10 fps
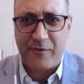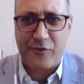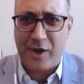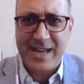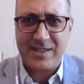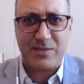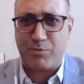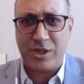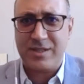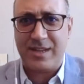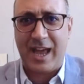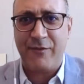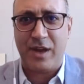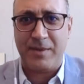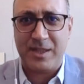France, Britain,
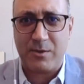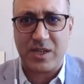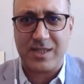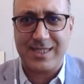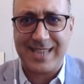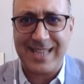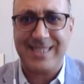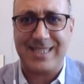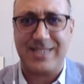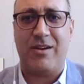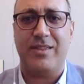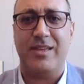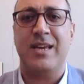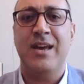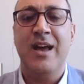there was a consensus on
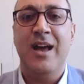this.